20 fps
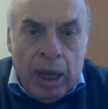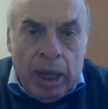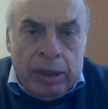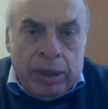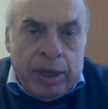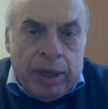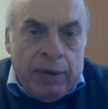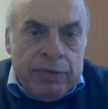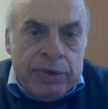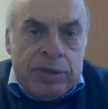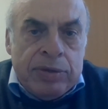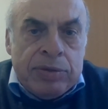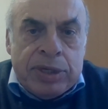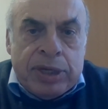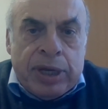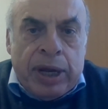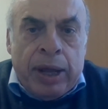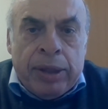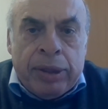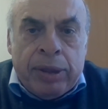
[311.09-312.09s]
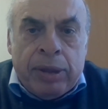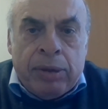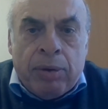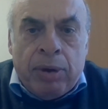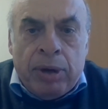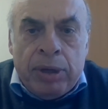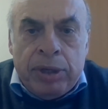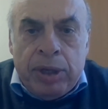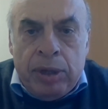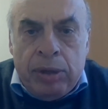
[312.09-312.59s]
It gives you strength to
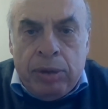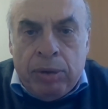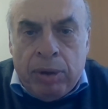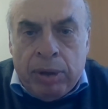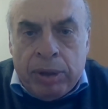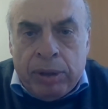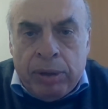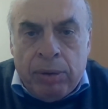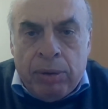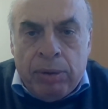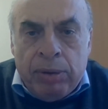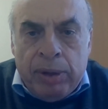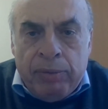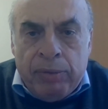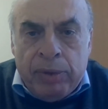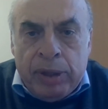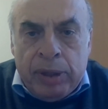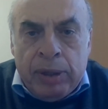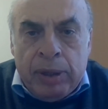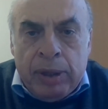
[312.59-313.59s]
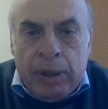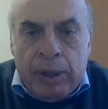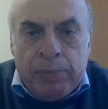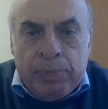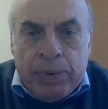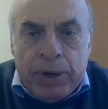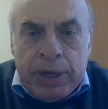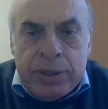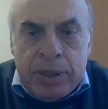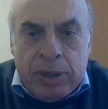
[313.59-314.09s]
continue, and you even
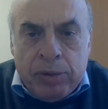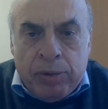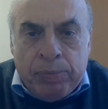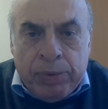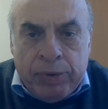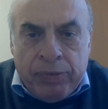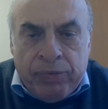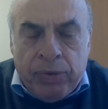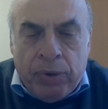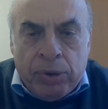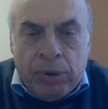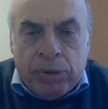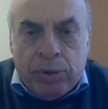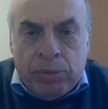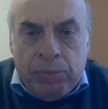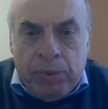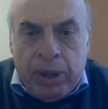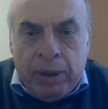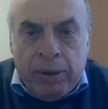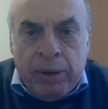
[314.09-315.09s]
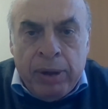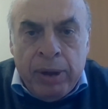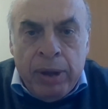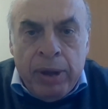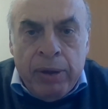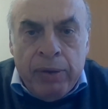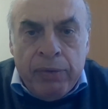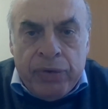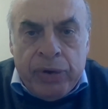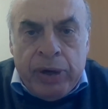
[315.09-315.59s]
in prison you prefer to be
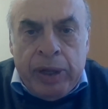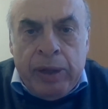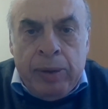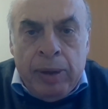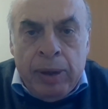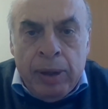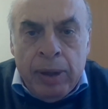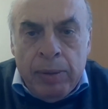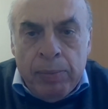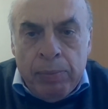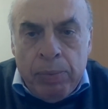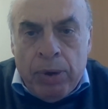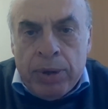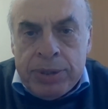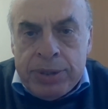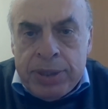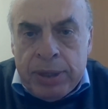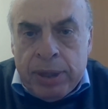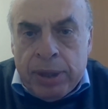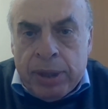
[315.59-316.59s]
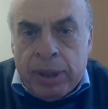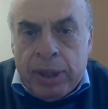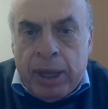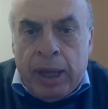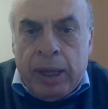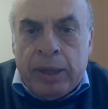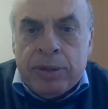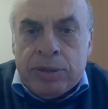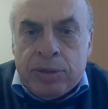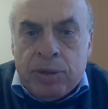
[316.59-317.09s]
free person
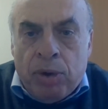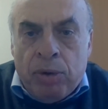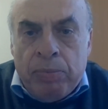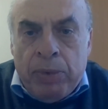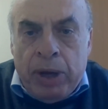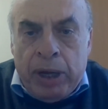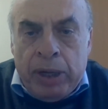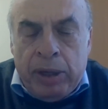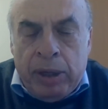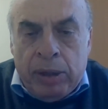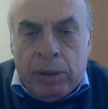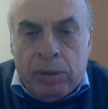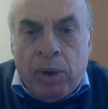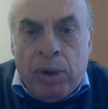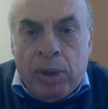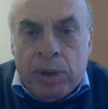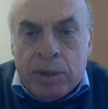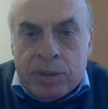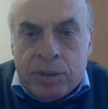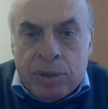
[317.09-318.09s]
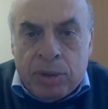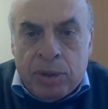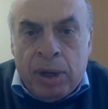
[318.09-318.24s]
than so many loyal